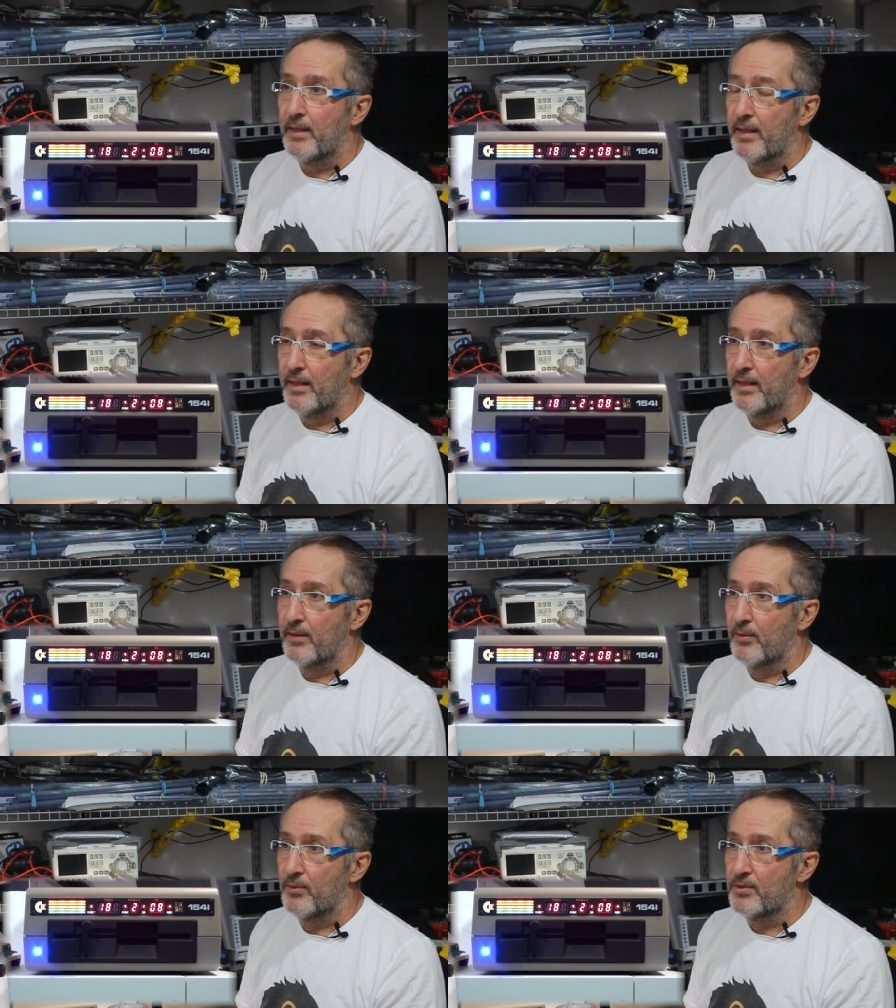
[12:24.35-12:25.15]

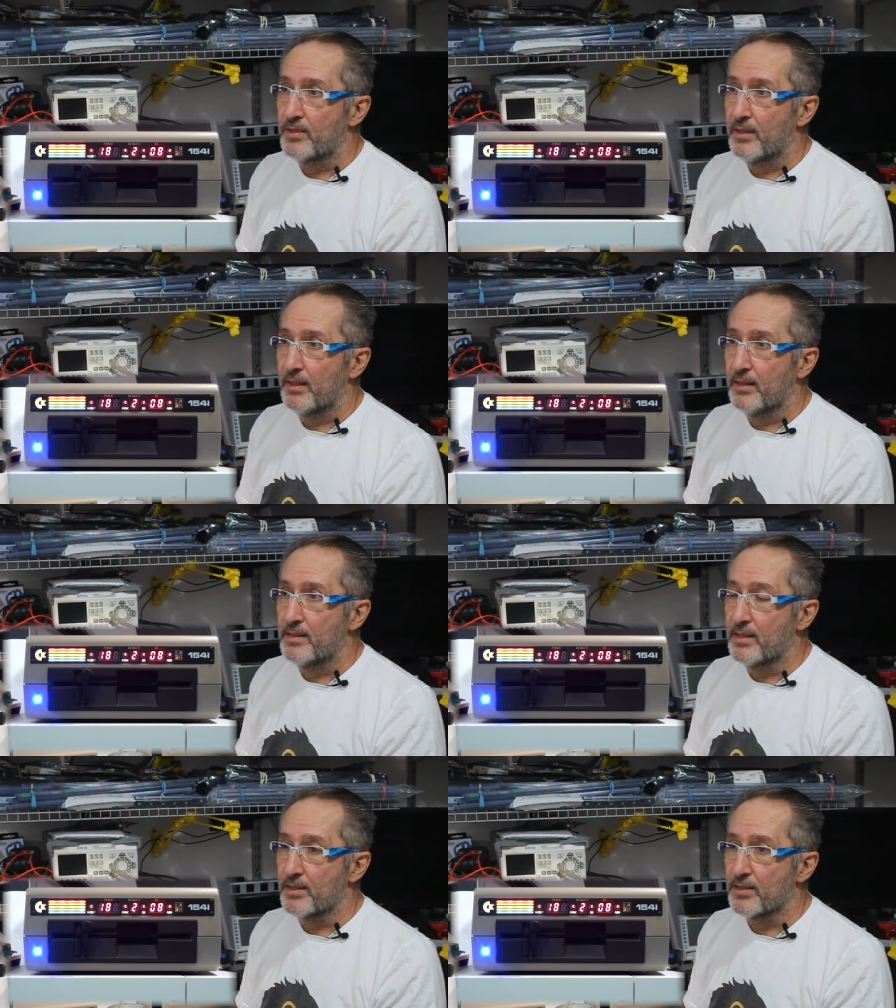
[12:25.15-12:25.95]
and those
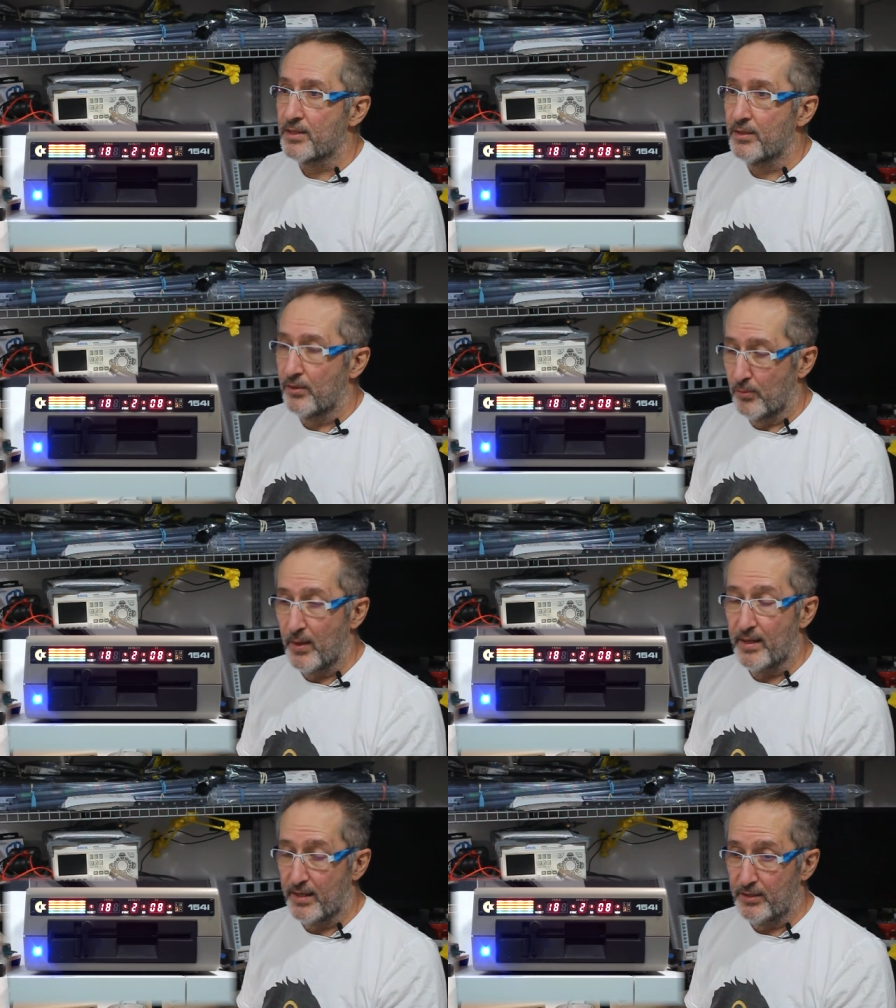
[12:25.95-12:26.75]
exist the
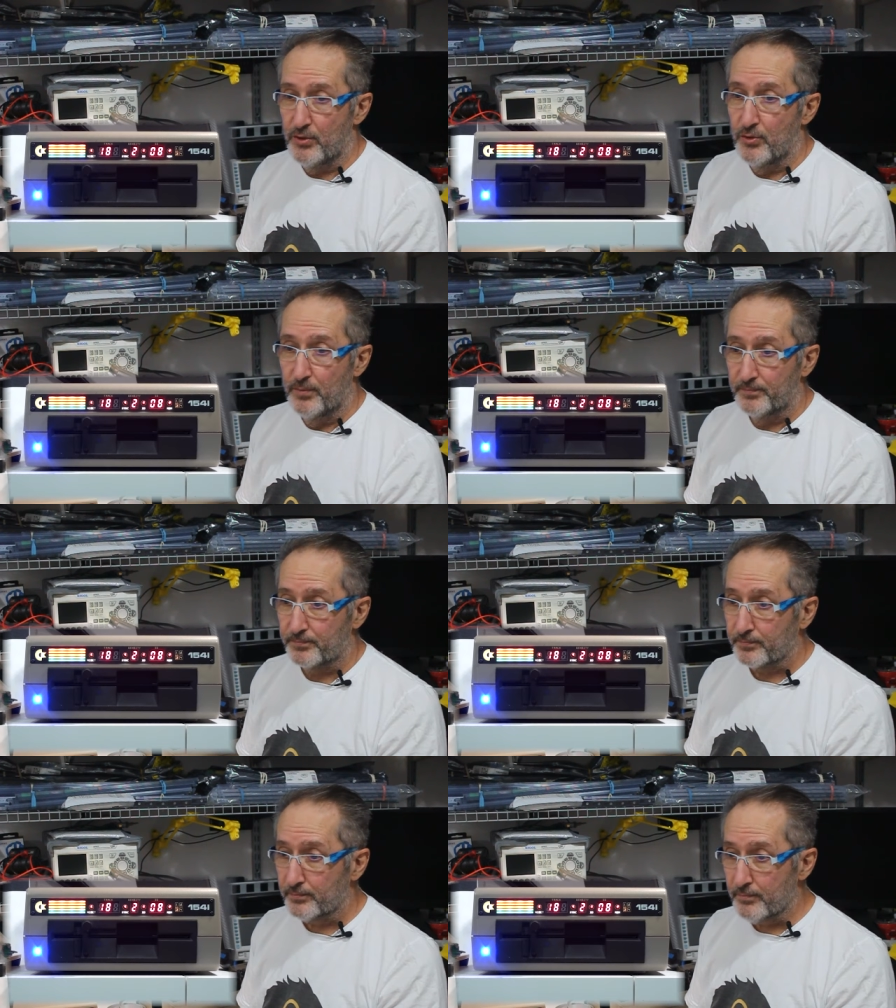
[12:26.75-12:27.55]
way they do
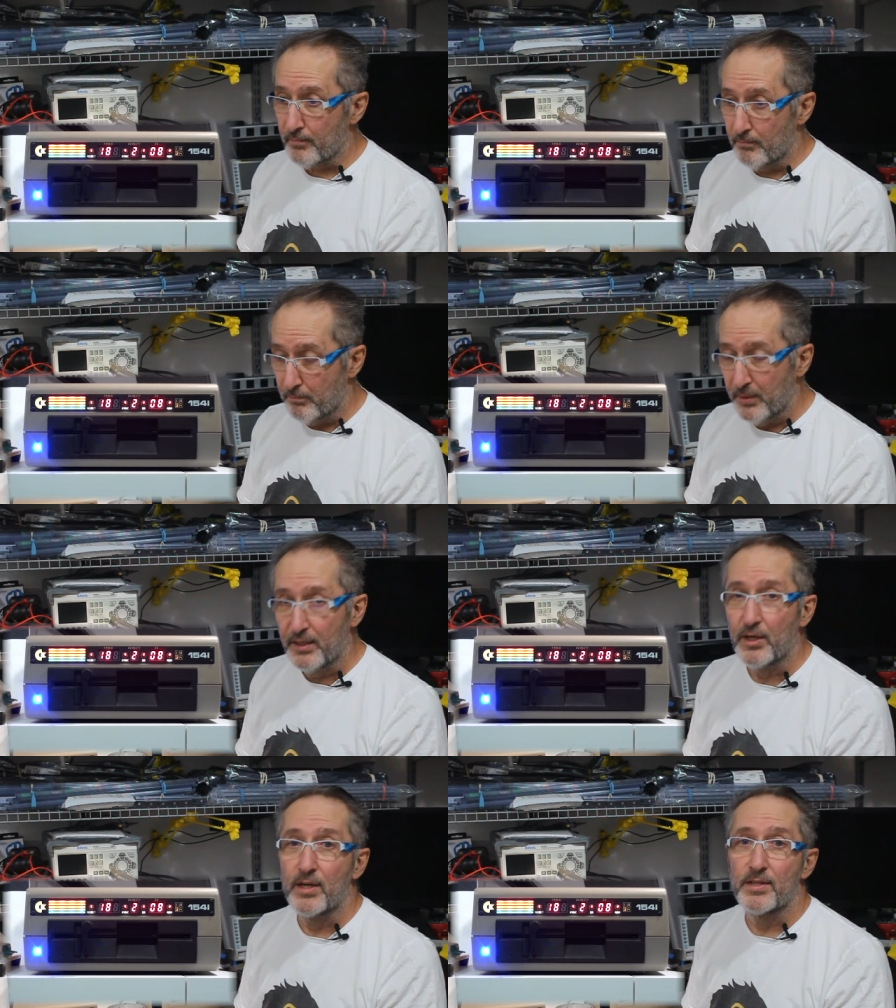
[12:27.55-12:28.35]

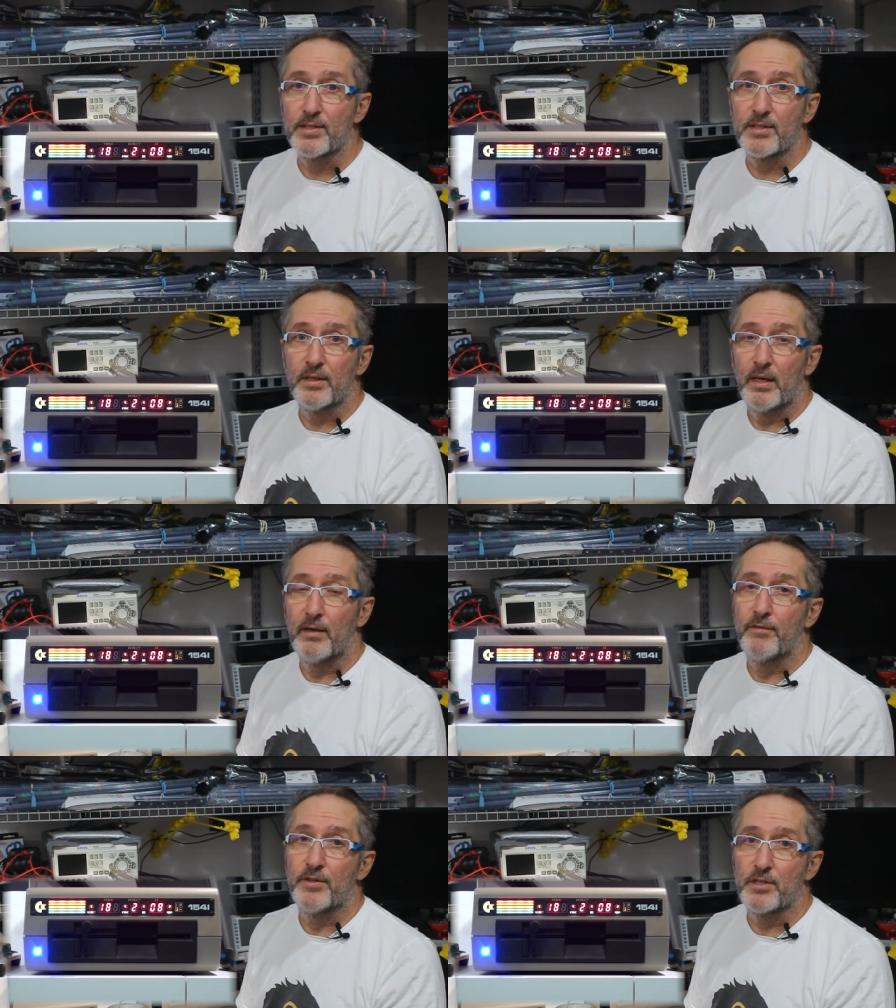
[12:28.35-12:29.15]
because
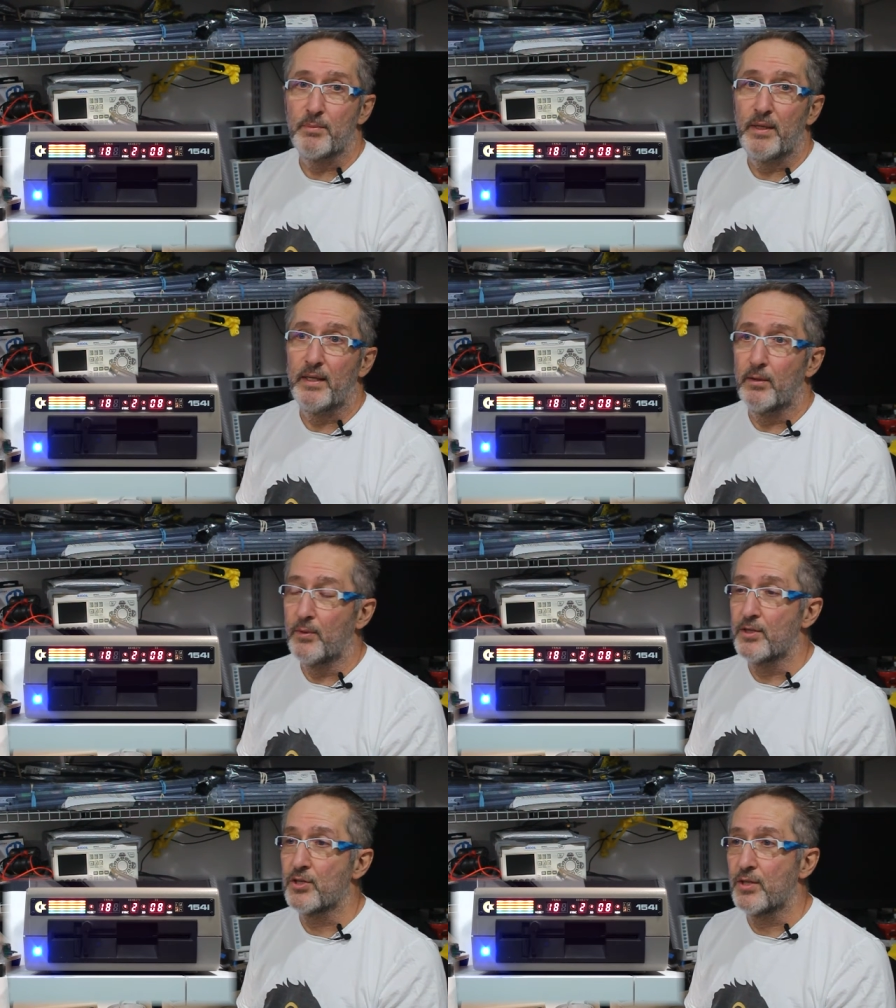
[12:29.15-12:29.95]
of the speed at
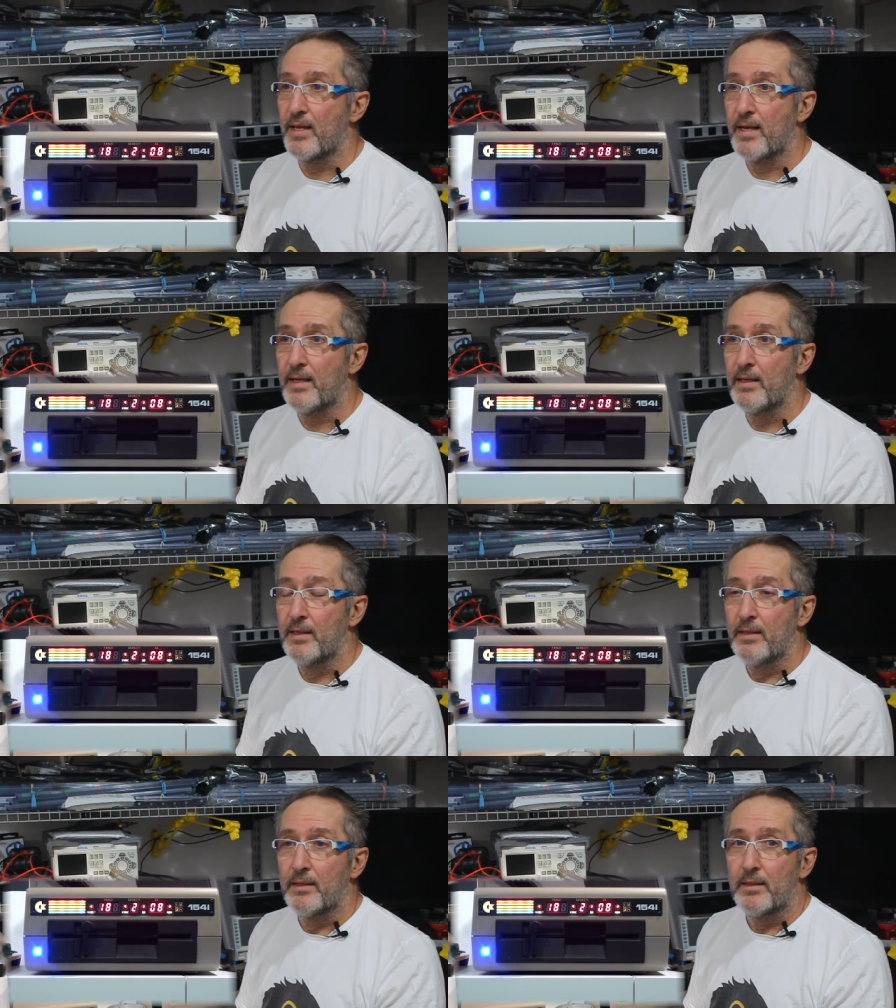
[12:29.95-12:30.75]
which they
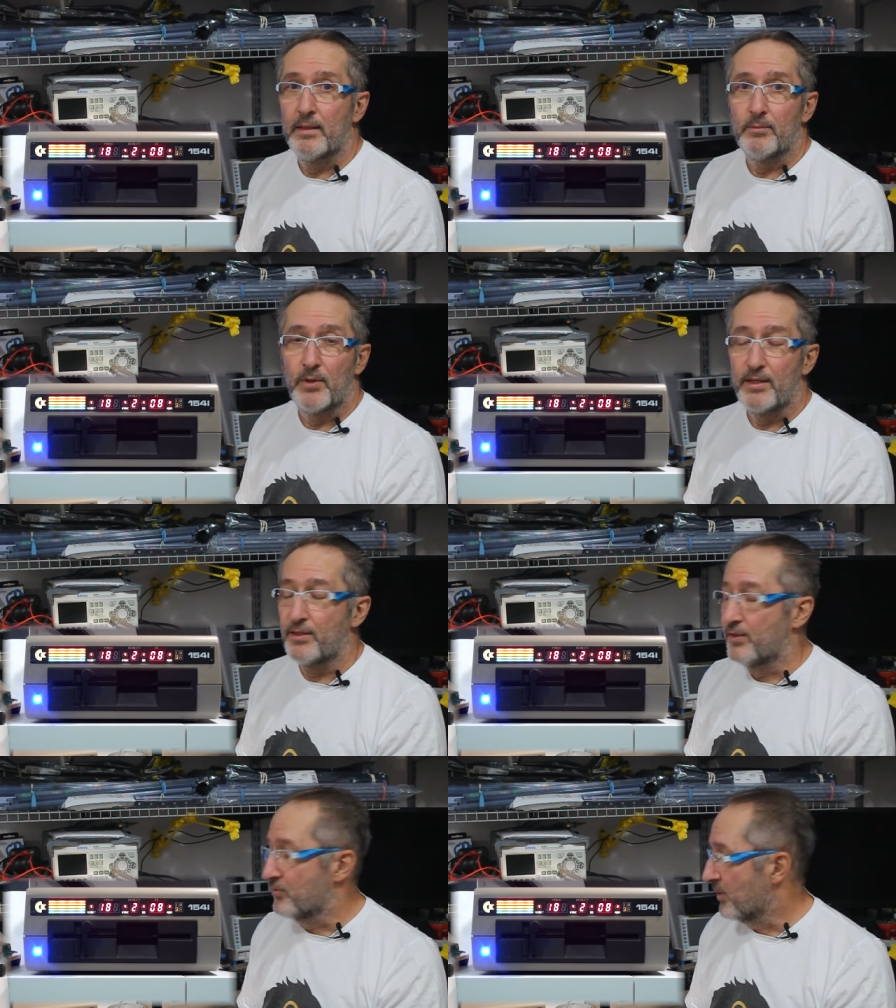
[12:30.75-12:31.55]
write
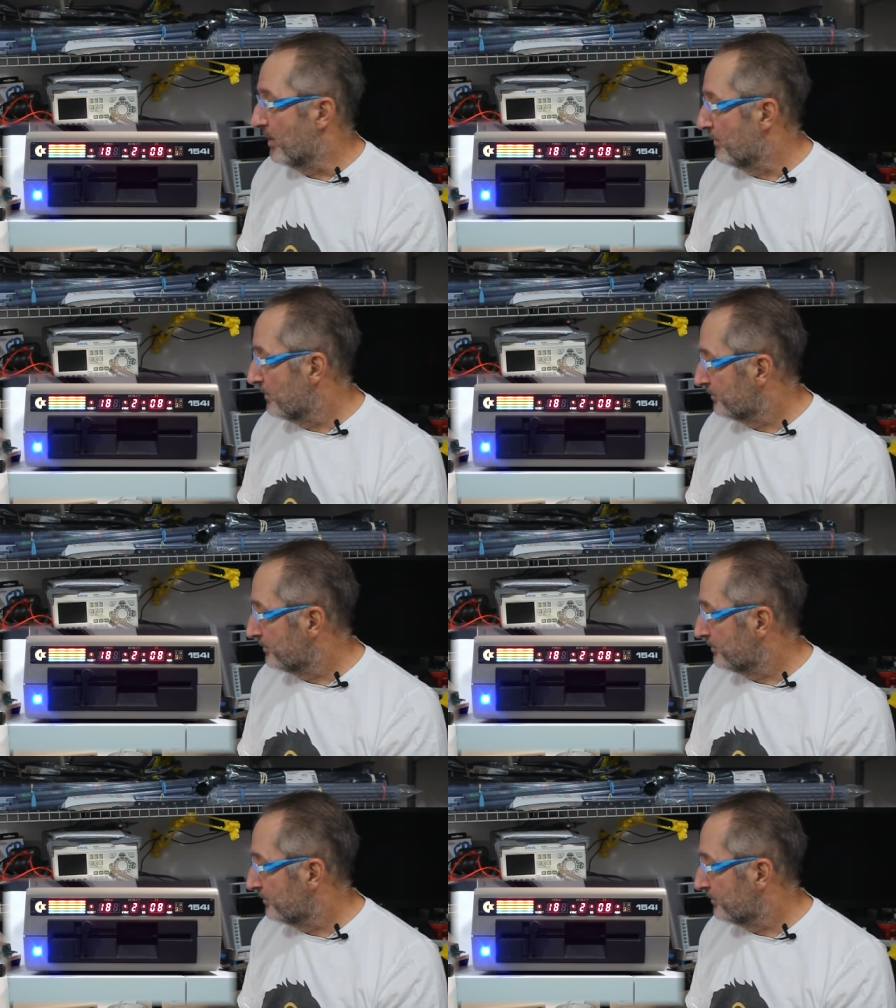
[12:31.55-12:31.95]
to the drive.